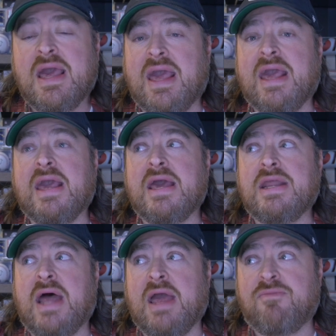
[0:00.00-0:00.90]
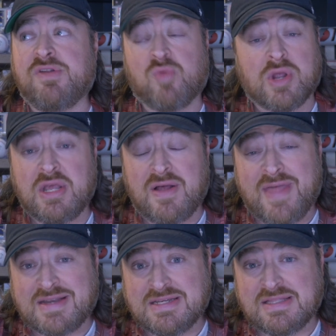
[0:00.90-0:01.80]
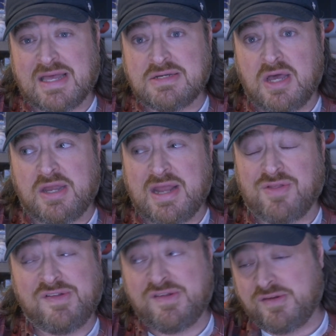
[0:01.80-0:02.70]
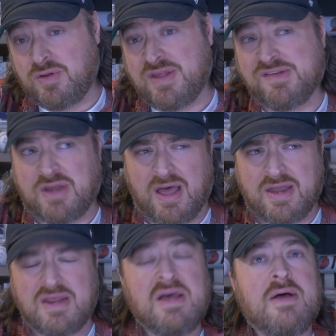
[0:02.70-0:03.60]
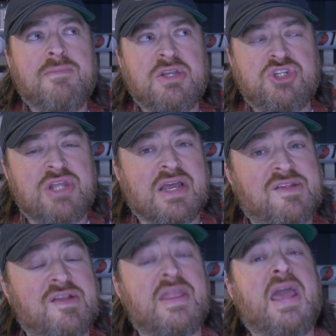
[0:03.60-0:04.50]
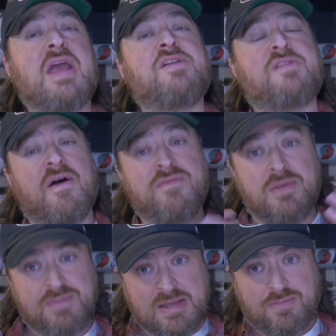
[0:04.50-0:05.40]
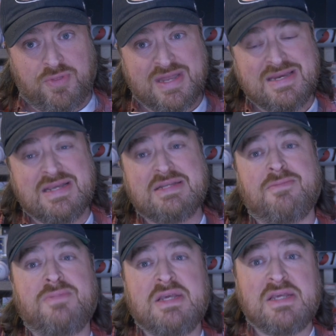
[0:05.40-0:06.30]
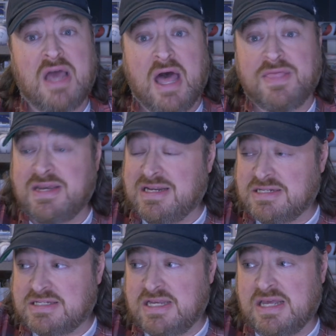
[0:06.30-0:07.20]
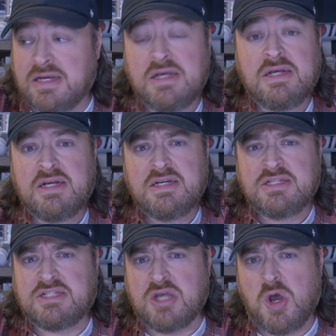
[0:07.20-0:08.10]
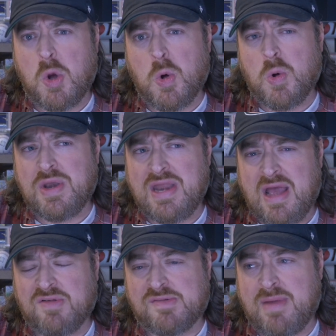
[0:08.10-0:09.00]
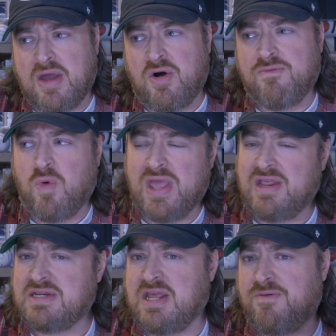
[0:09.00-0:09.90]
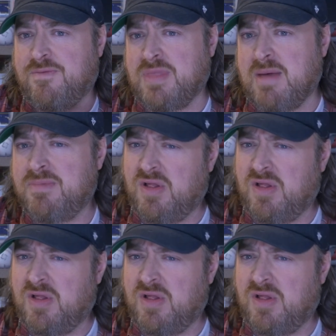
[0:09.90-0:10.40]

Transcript: and I was working on that to get that done. Now the sizzle is done. Pitch deck is in the hands of the people that need to be uh, that need to see it. So now it's a matter of waiting to hear from them. But